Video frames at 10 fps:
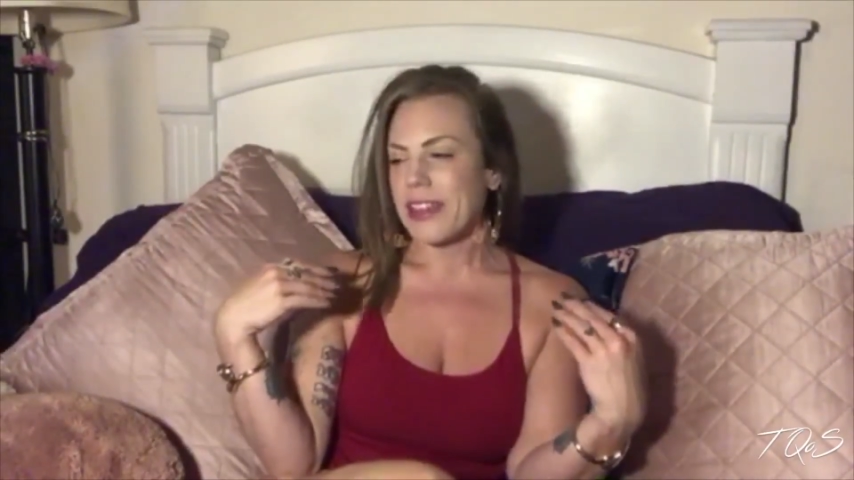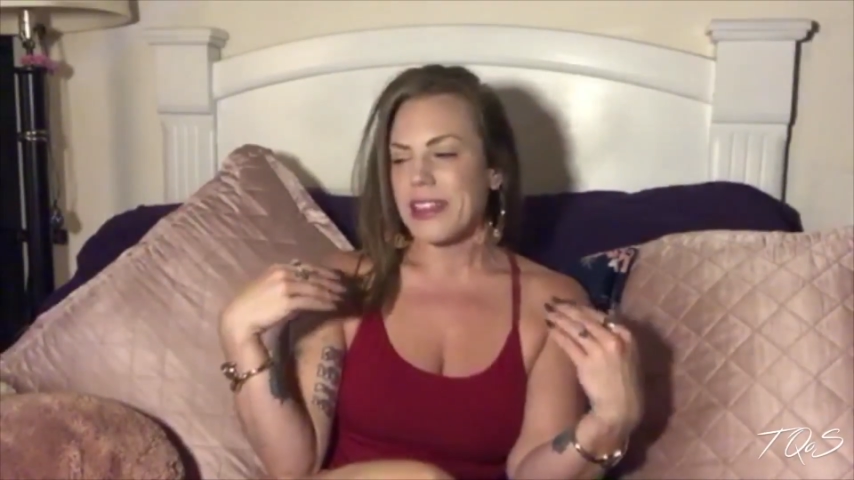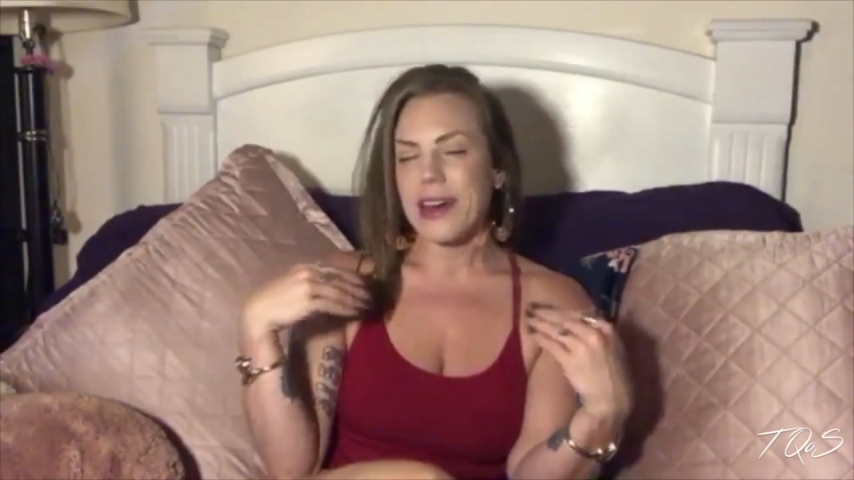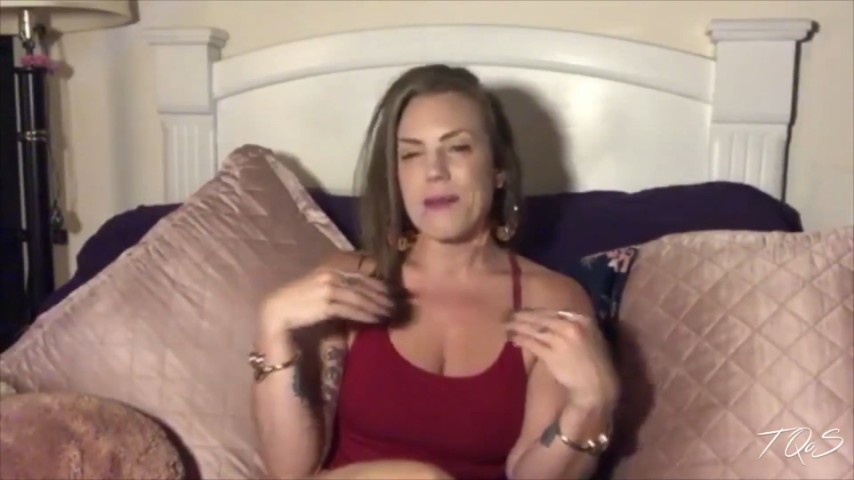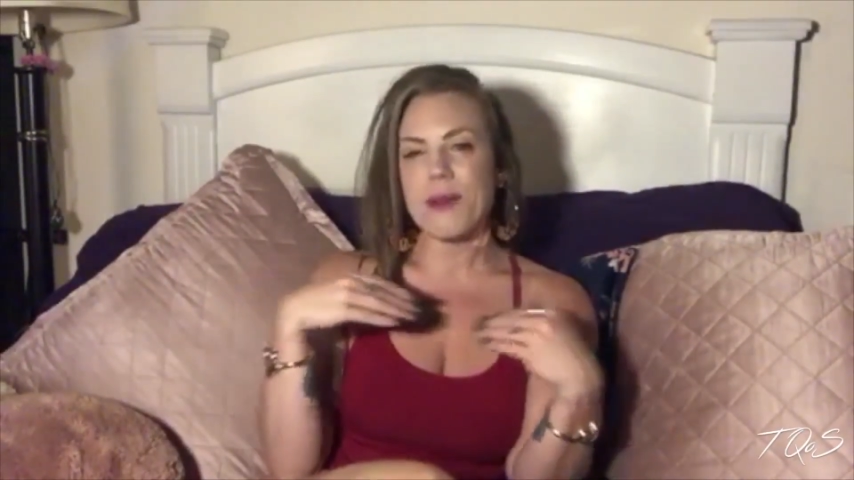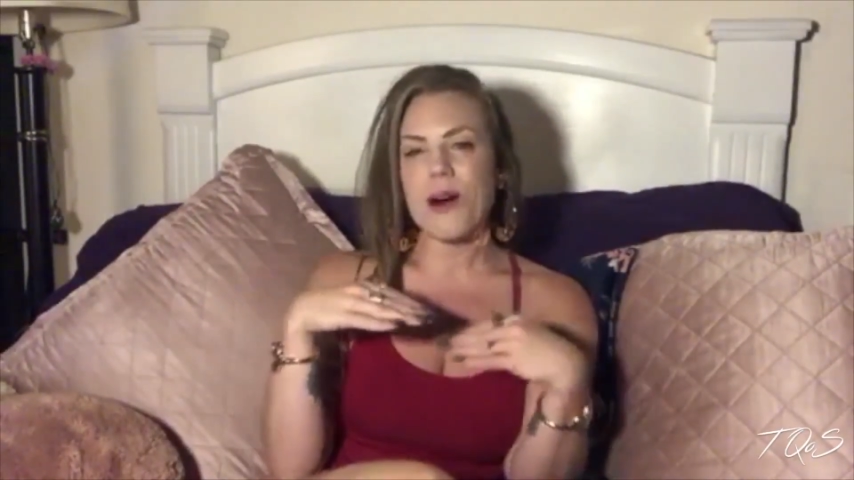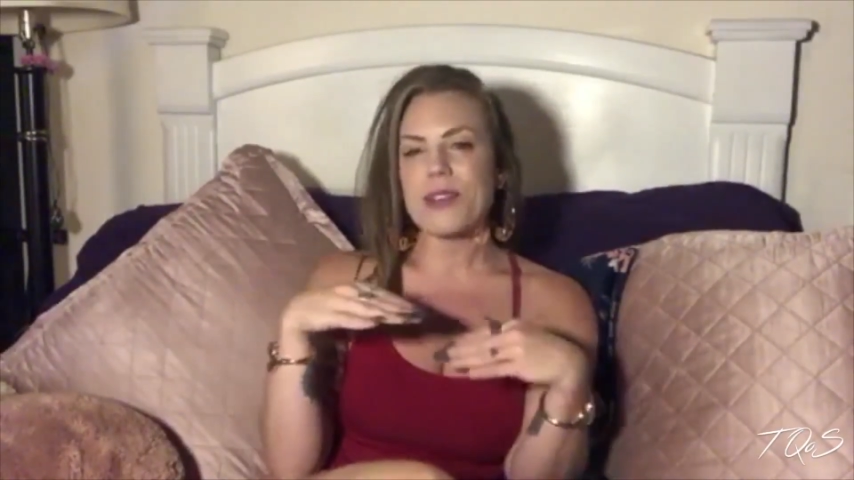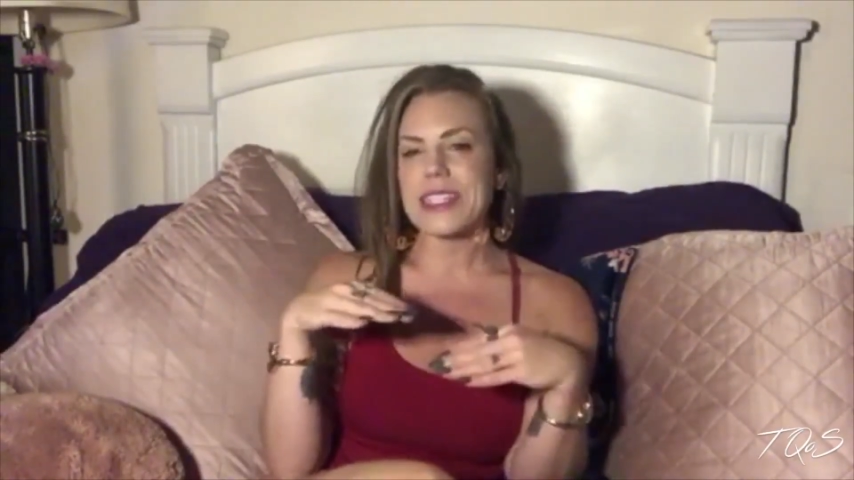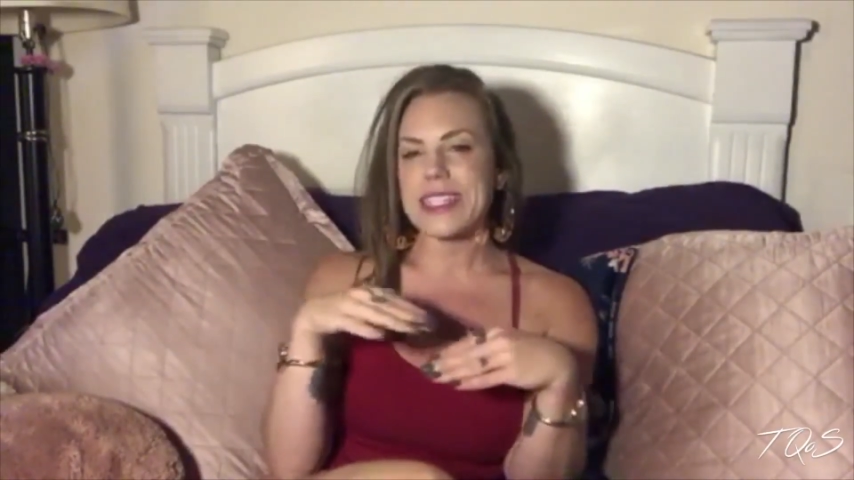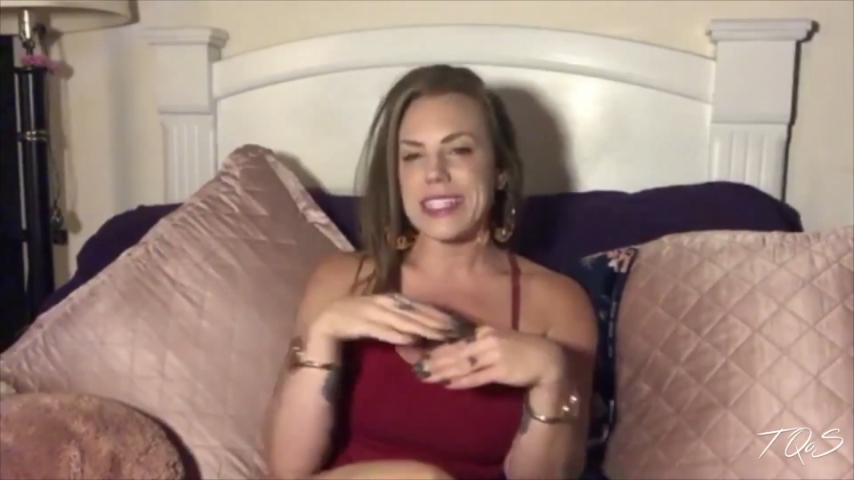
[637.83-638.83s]
the
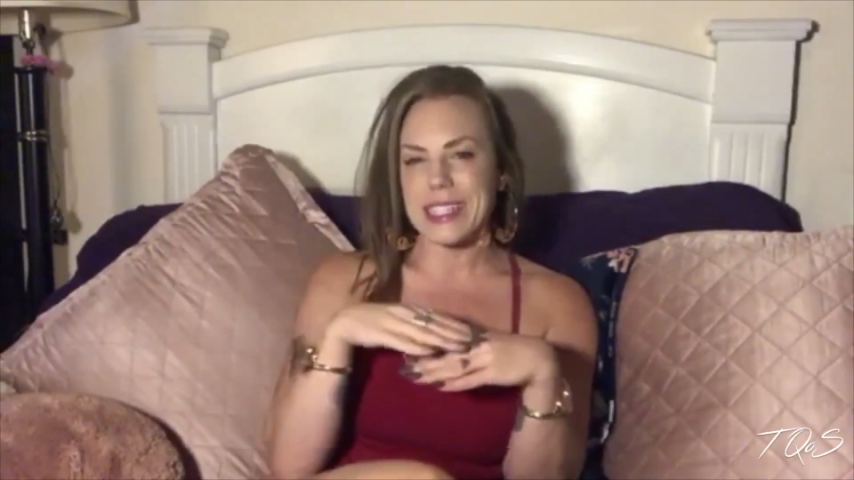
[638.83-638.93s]
most